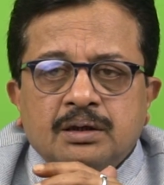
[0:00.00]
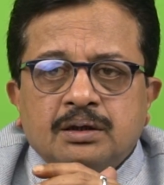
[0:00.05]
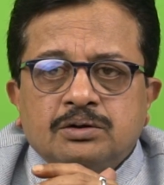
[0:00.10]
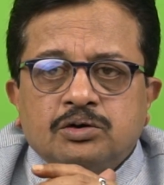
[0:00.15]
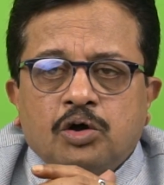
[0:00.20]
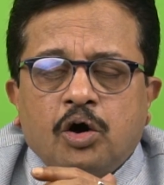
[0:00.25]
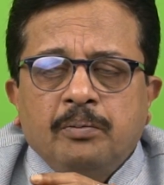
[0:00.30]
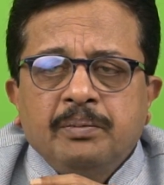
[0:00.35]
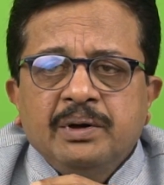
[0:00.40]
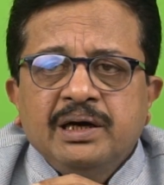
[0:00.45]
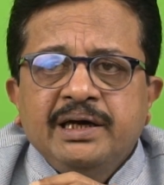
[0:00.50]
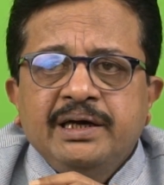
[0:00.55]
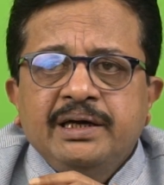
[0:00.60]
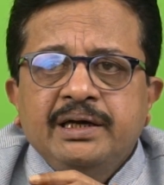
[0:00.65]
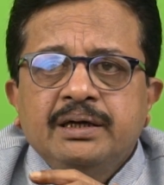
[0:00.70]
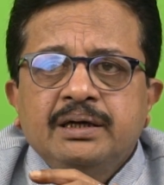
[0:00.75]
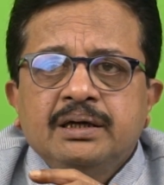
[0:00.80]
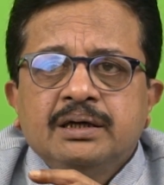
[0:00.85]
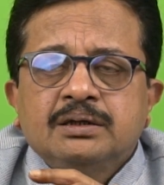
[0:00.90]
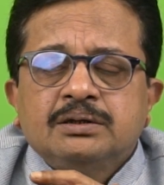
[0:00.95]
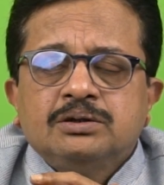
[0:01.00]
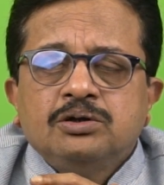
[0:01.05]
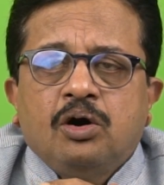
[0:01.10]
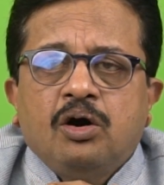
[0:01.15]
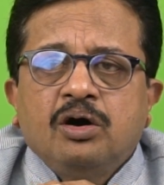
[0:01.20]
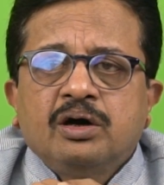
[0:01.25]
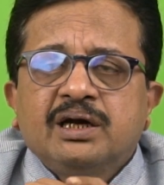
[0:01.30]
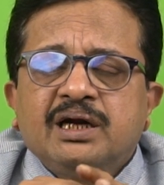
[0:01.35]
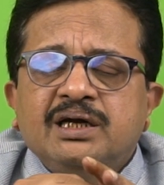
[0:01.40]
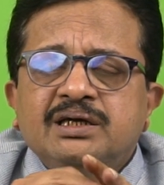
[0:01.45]
normally the
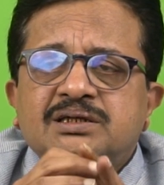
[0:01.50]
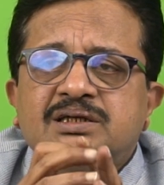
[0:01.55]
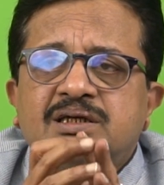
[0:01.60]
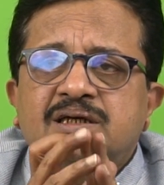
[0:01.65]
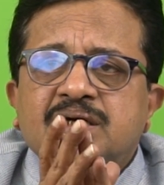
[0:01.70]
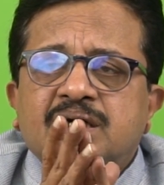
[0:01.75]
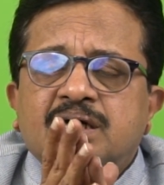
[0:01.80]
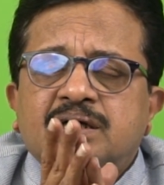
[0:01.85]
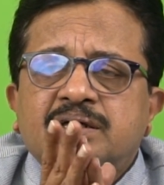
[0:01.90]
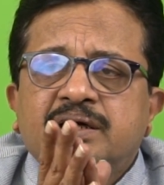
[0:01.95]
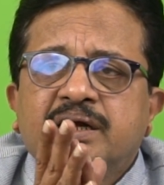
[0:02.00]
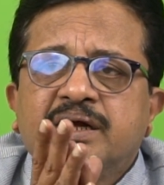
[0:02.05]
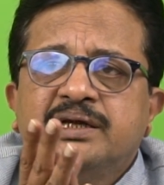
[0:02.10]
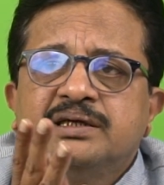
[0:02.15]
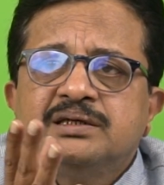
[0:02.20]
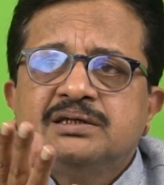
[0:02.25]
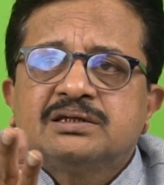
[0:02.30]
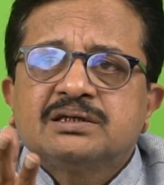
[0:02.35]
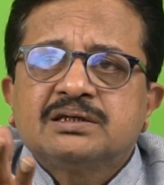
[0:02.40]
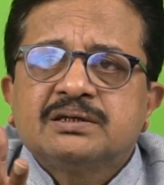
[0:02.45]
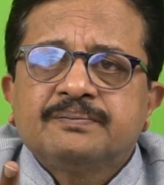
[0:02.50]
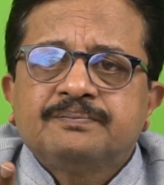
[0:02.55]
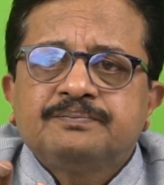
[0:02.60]
organization contains